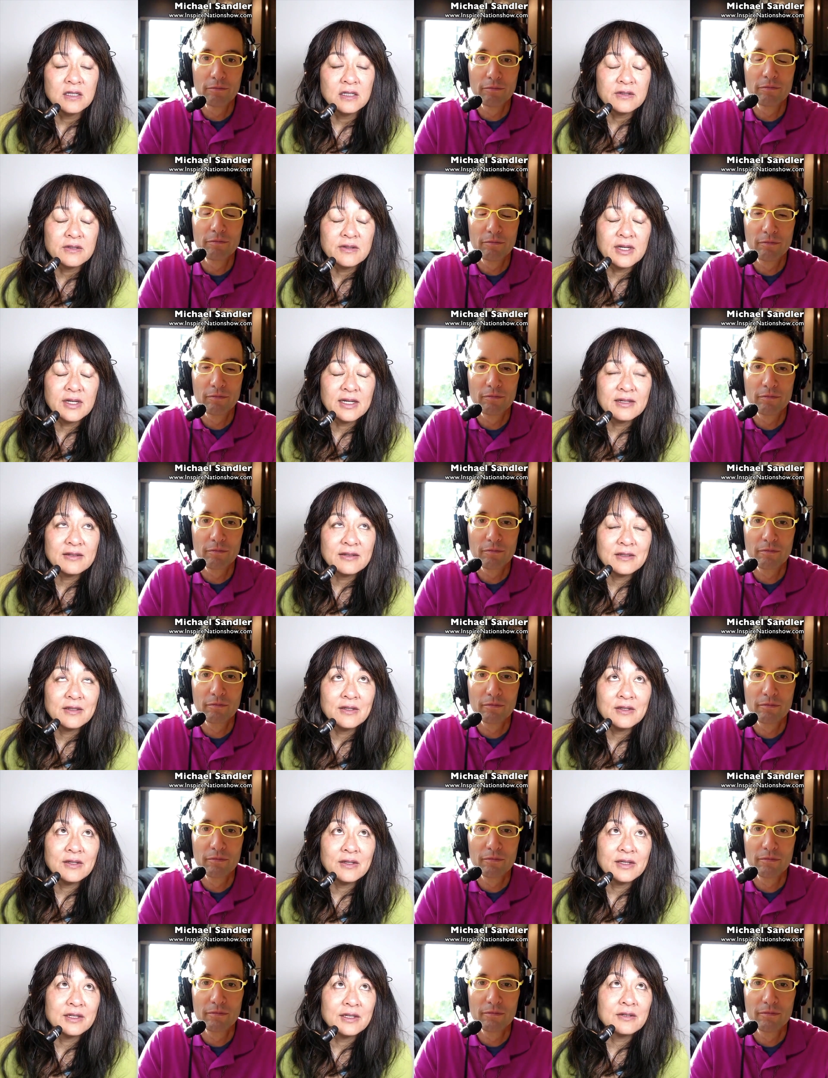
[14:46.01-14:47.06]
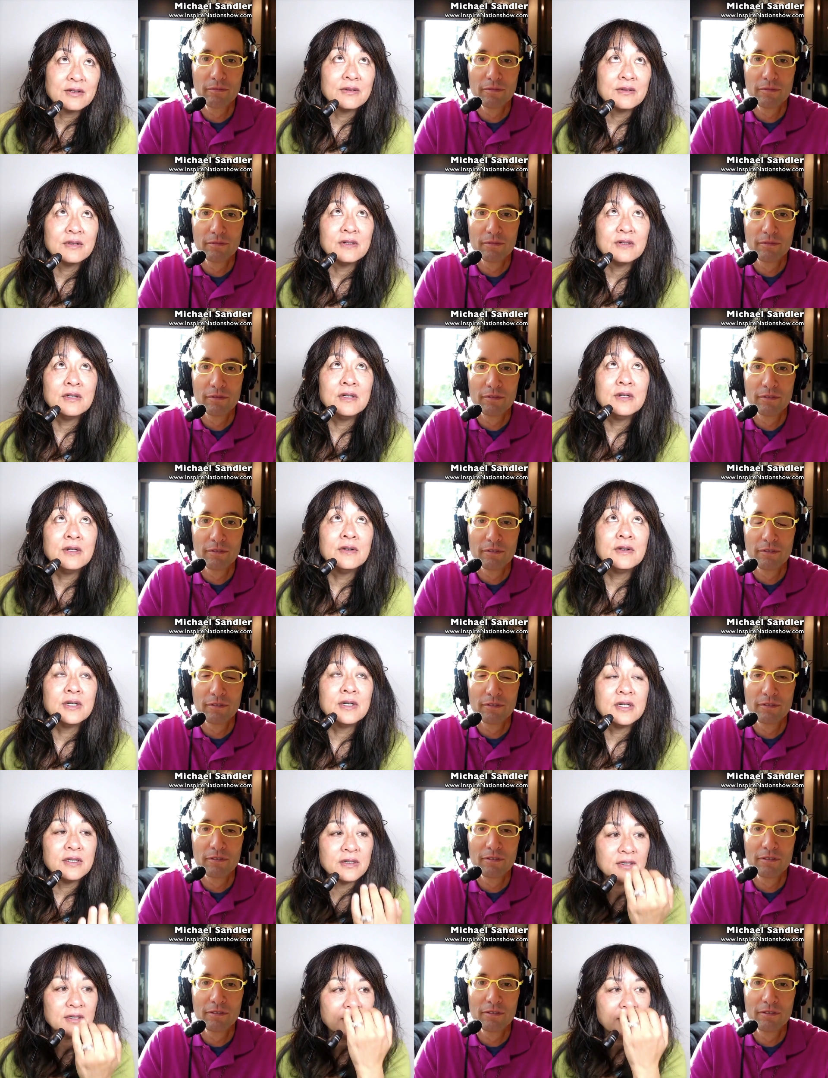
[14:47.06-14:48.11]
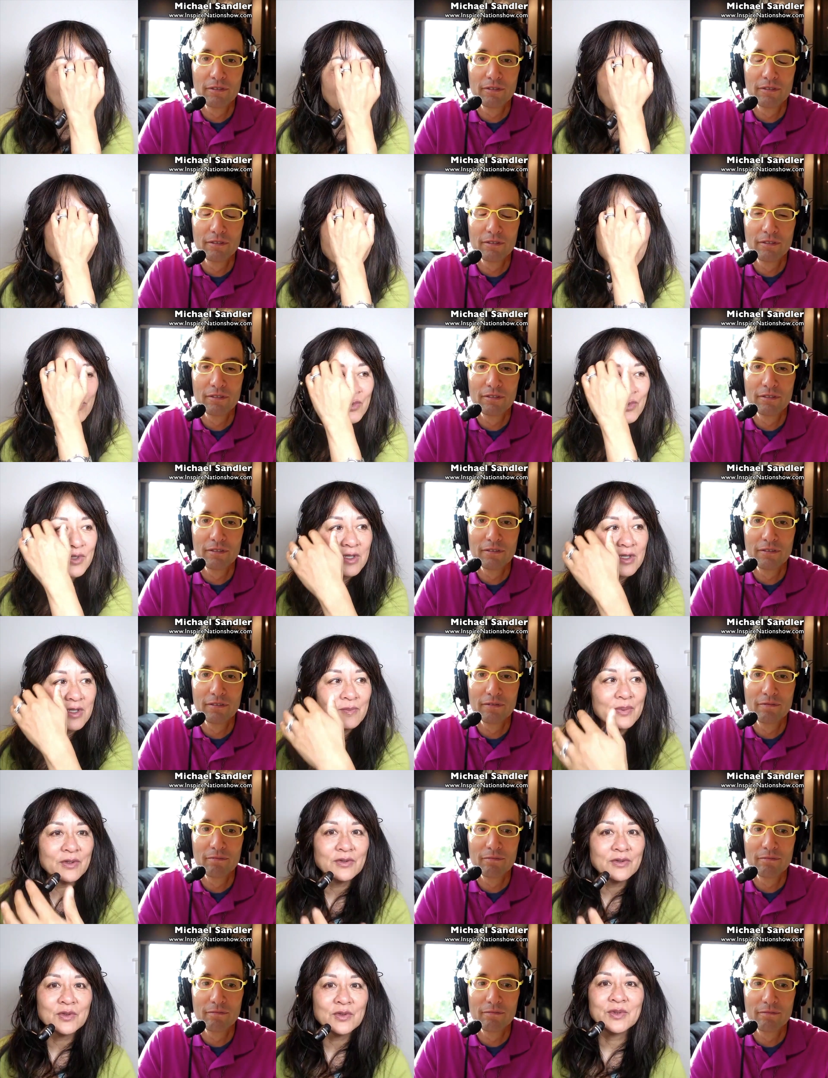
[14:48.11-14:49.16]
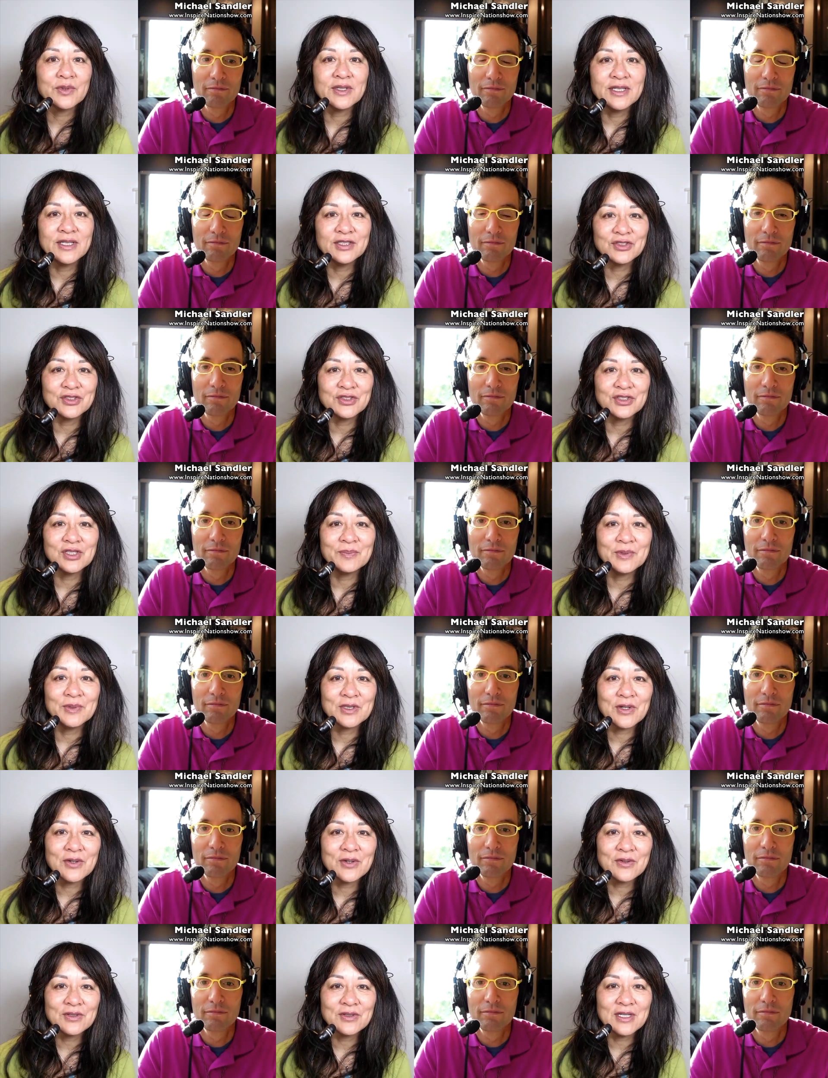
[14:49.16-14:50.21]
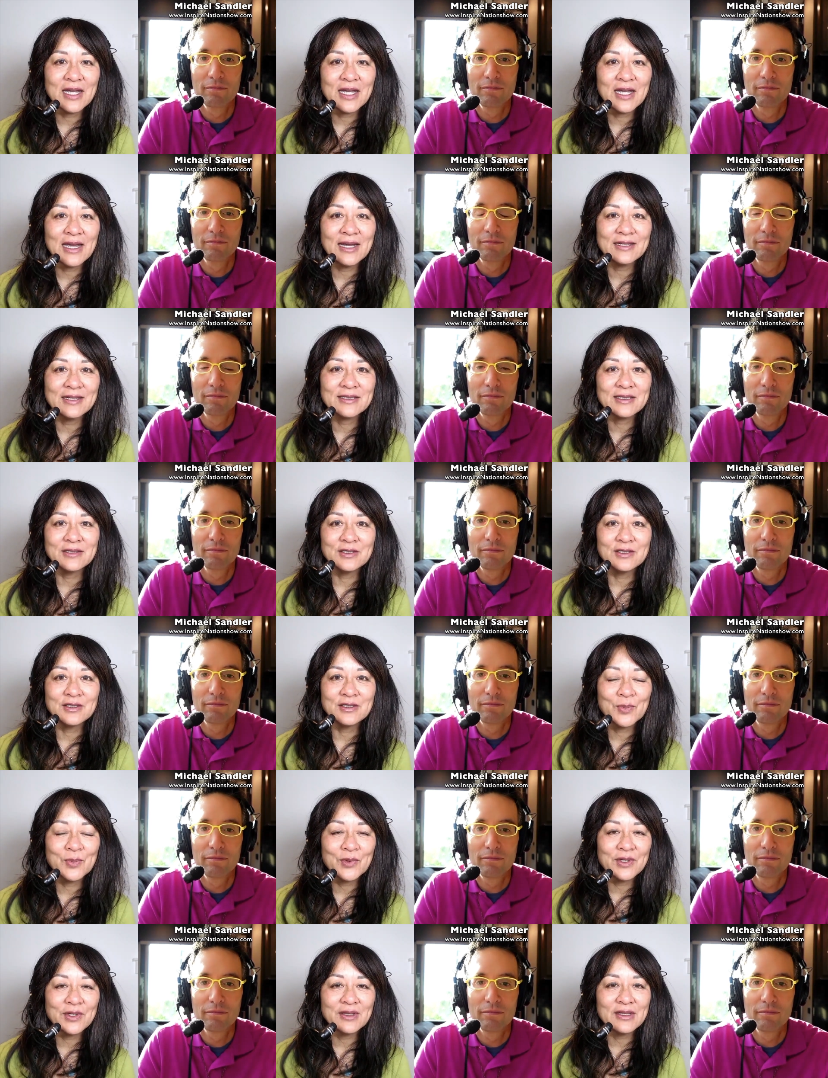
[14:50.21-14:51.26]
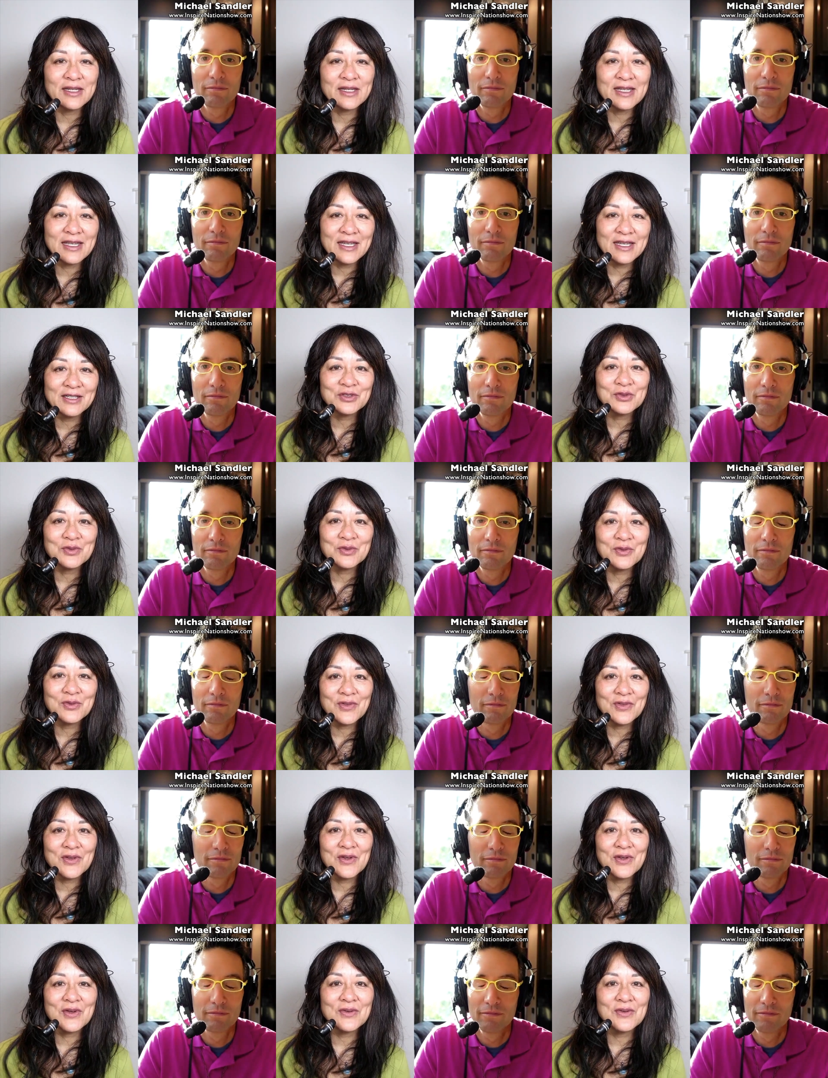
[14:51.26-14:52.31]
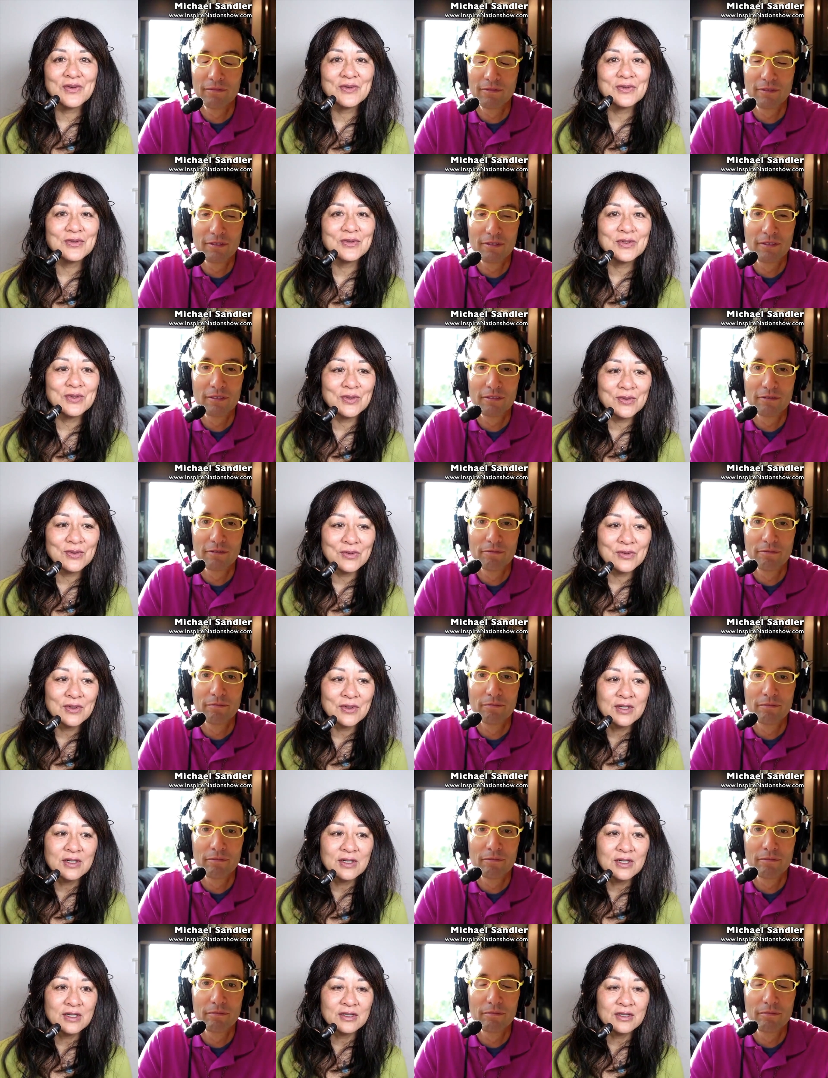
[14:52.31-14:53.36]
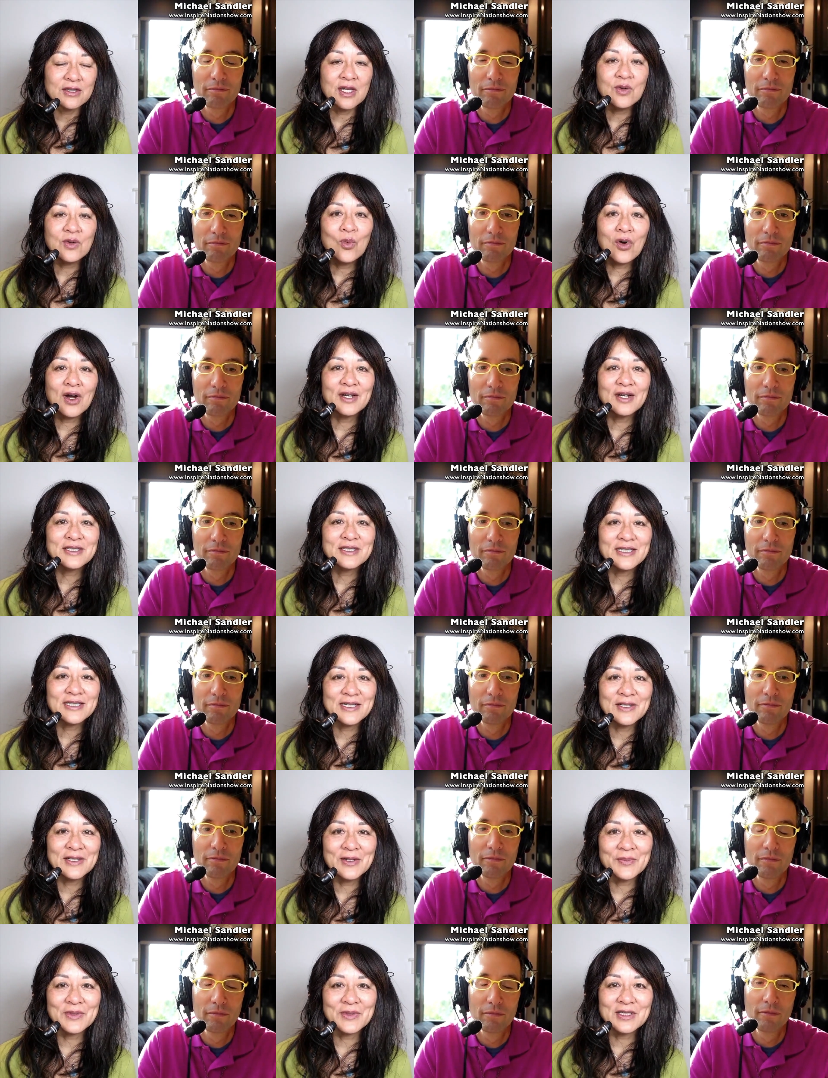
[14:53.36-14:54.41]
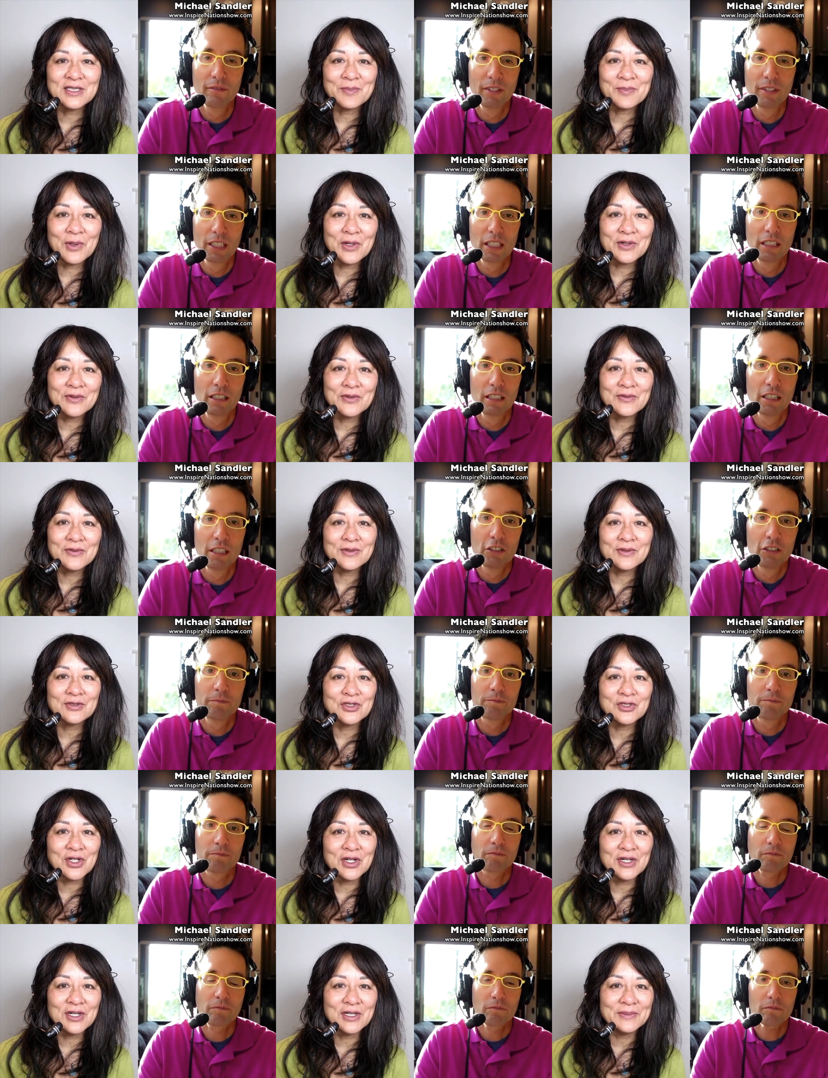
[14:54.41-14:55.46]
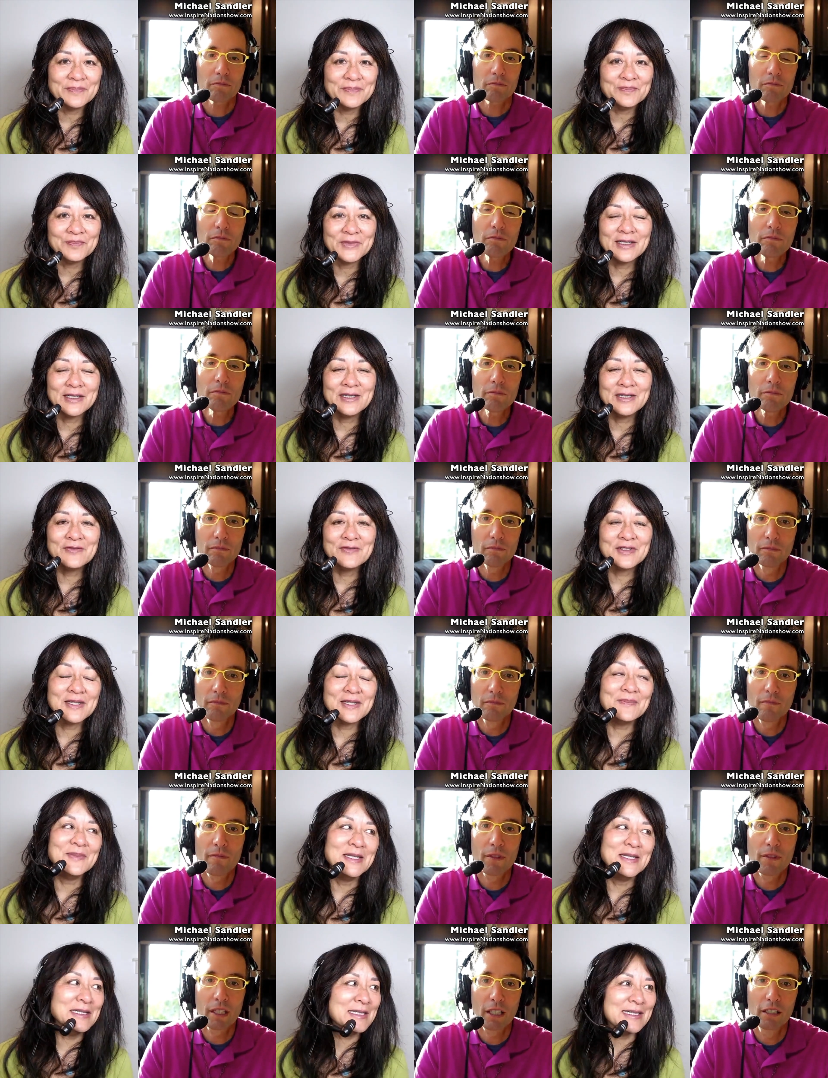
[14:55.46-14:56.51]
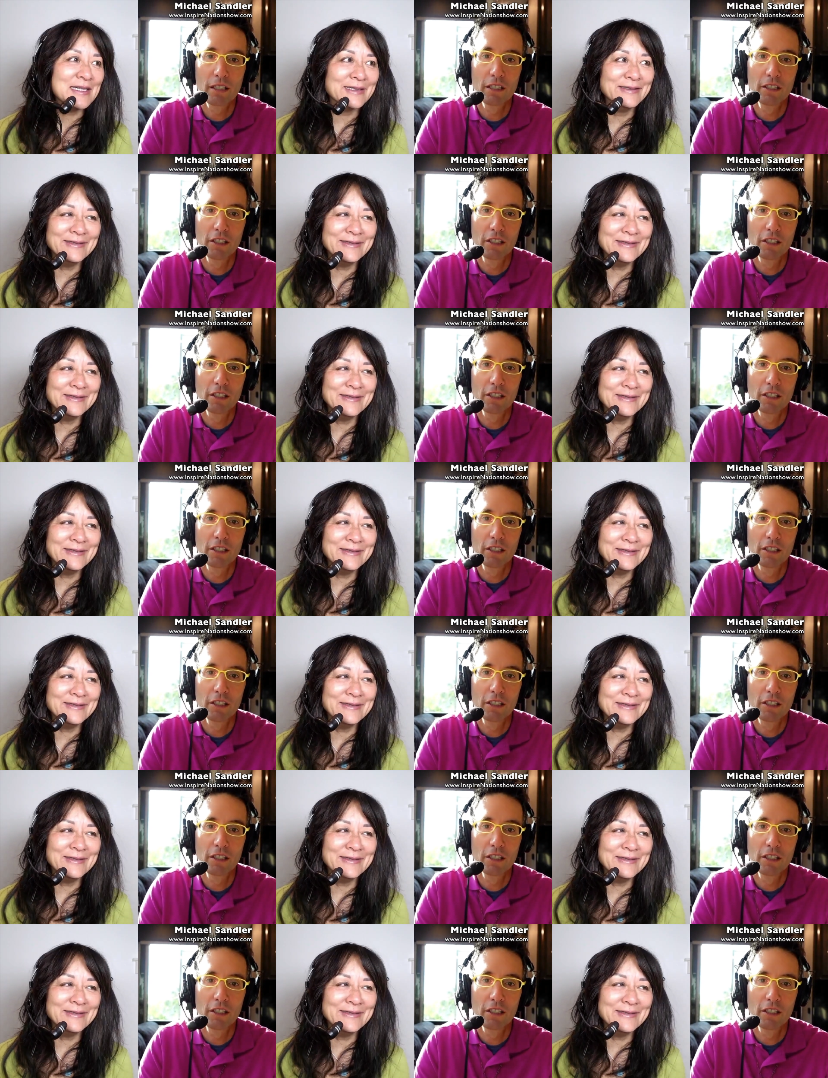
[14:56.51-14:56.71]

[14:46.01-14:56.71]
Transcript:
Speaker 1: that you like. Oh, I haven't really built a relationship. It's hard to ask at this point. Angels are there to they want to help. That's part of their job. It gives them meaning.